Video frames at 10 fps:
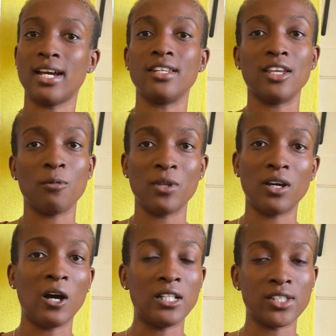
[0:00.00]
and they will
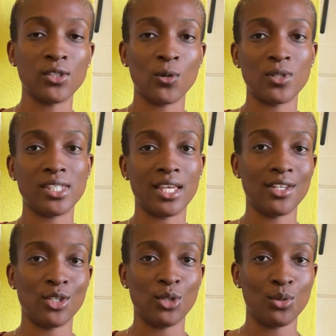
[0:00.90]
also
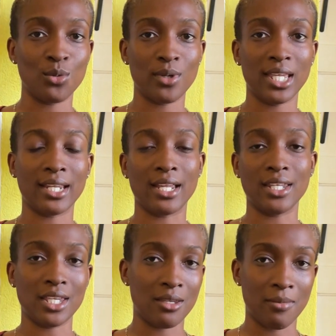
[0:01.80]
send you in an
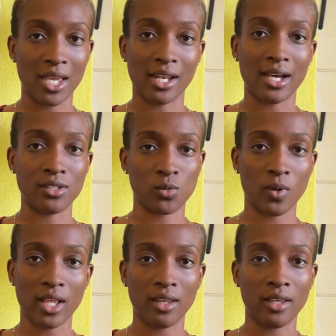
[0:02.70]
email as
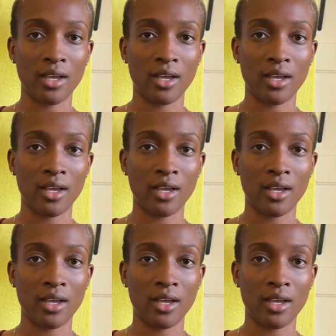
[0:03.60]
well,